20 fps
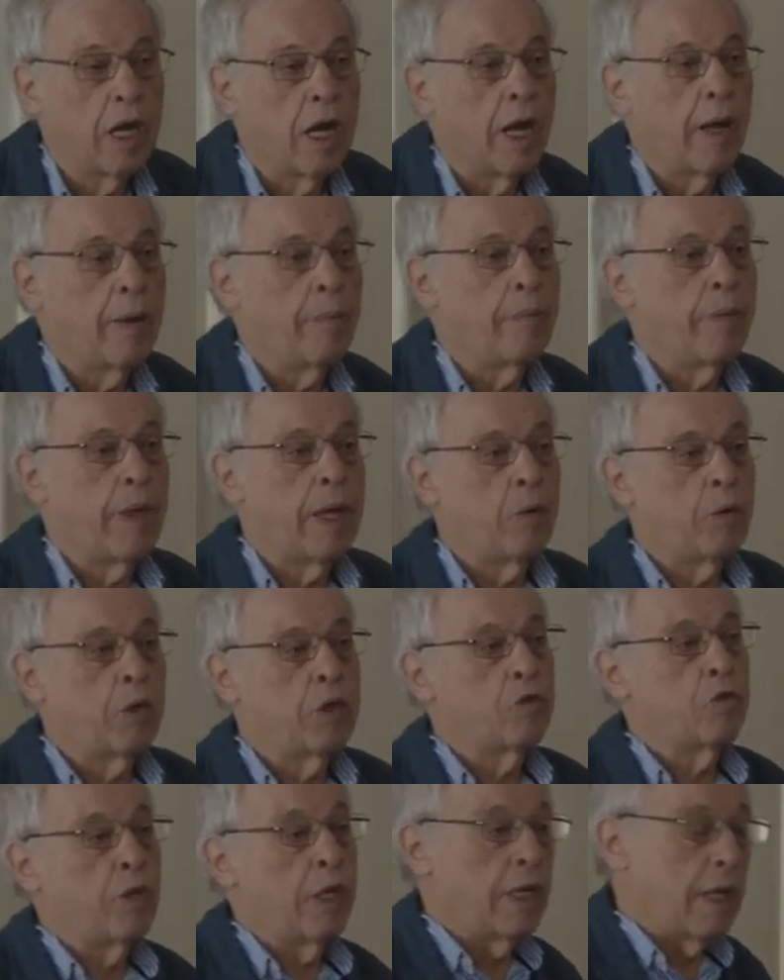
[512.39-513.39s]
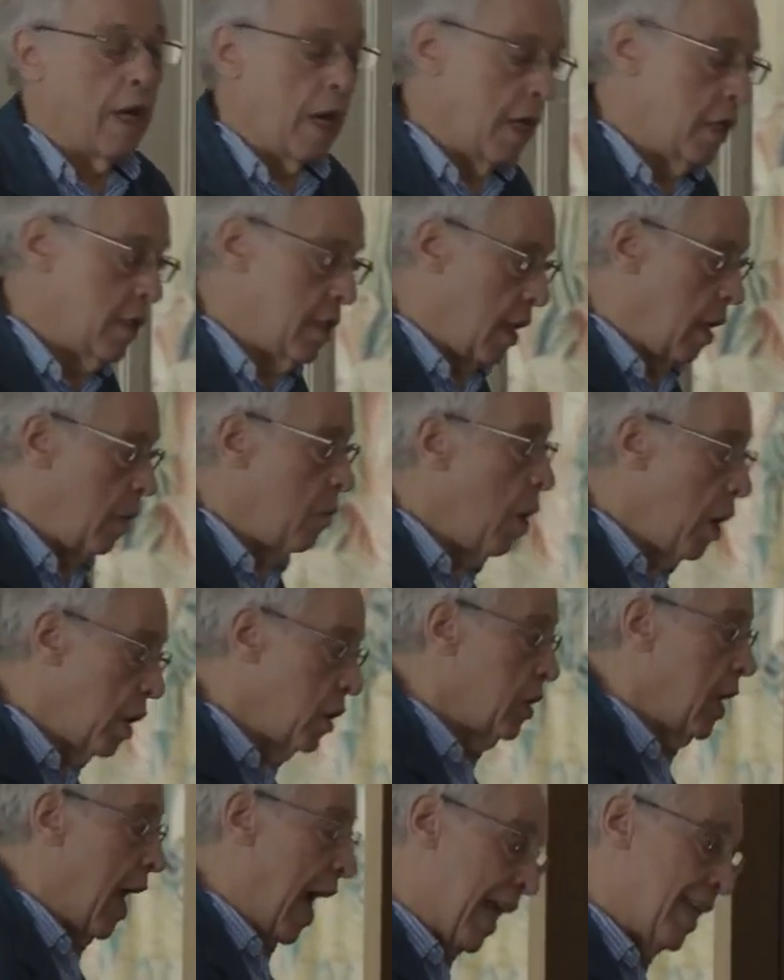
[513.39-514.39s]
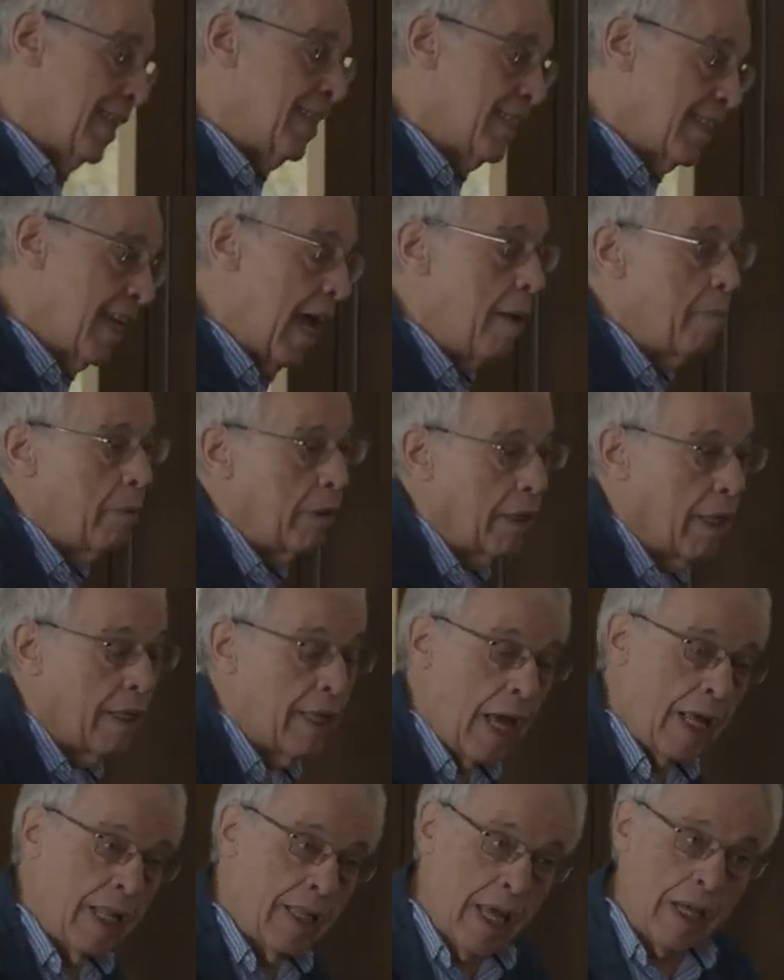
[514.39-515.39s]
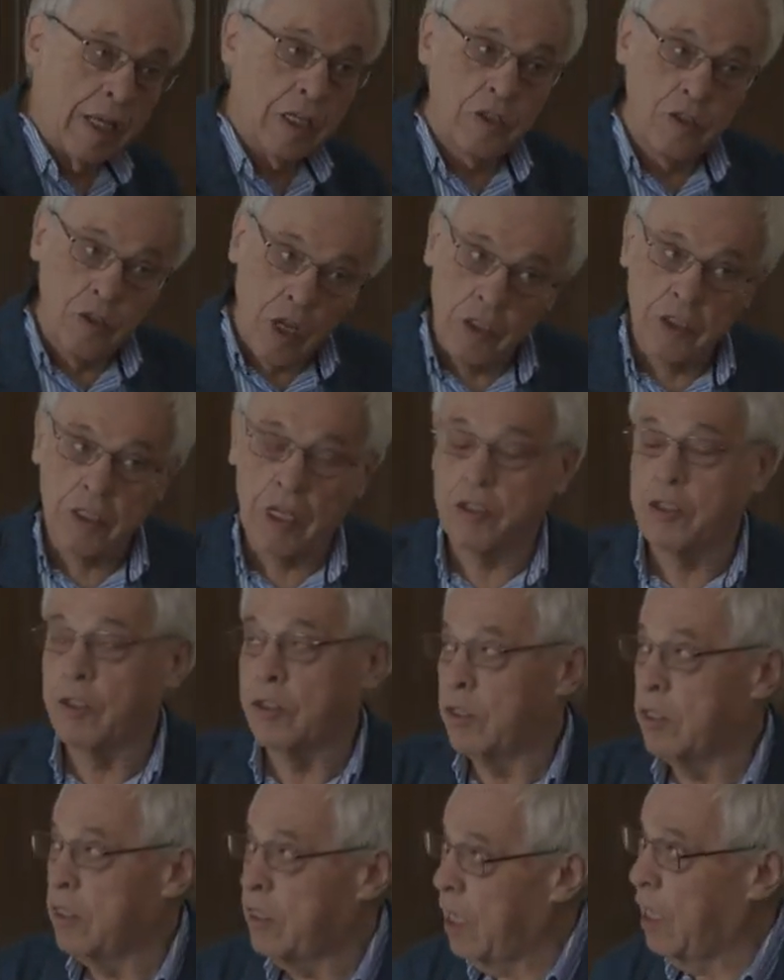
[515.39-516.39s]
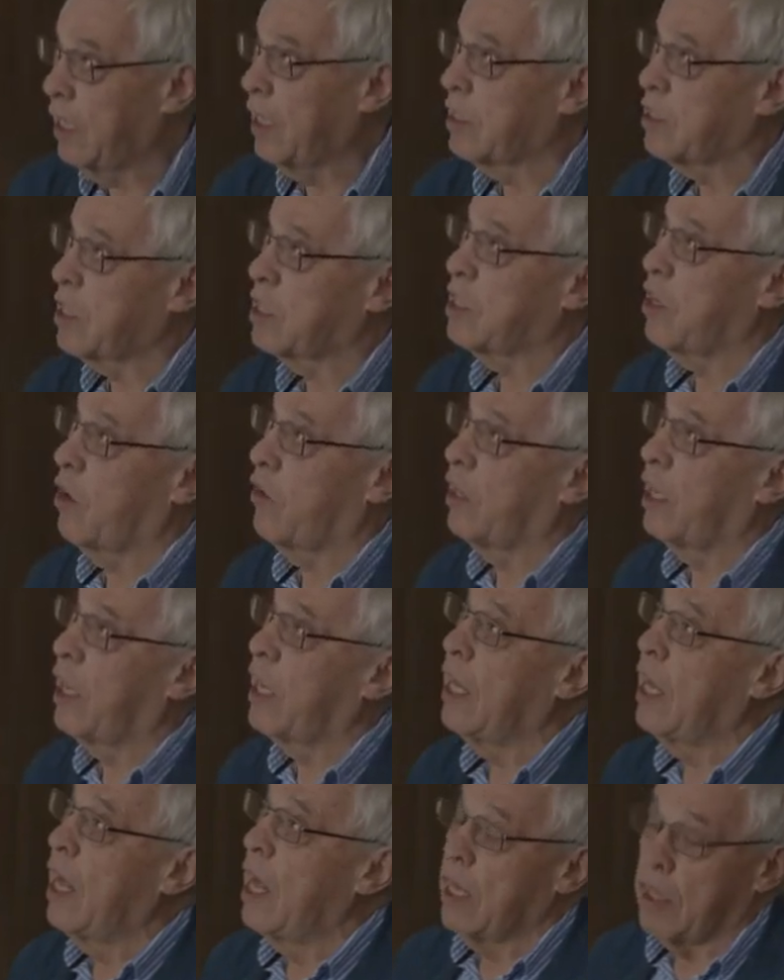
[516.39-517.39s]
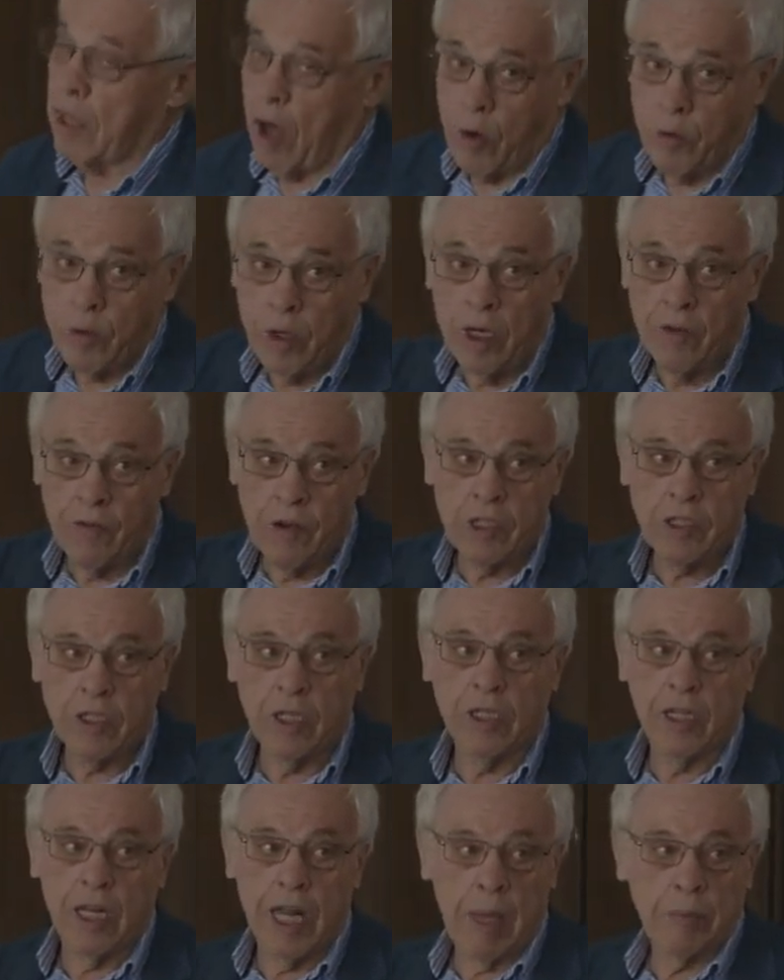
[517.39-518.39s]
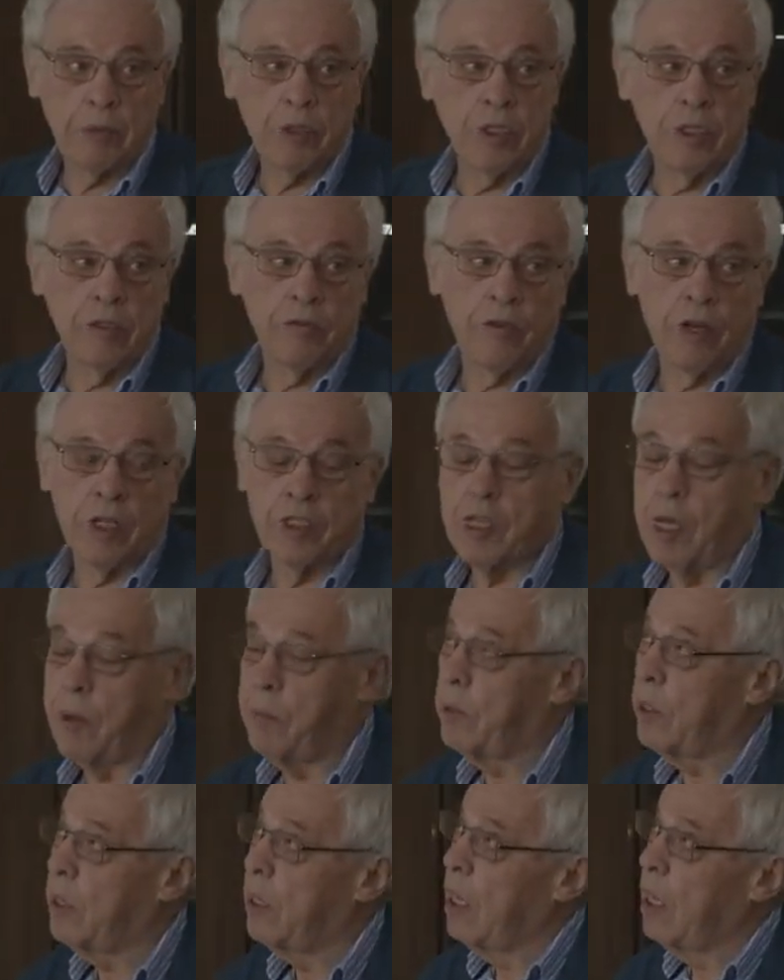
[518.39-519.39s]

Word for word: Um, it was realized that it was unstable and that, that is not such a good thing necessarily. The whole universe could collapse too, for example.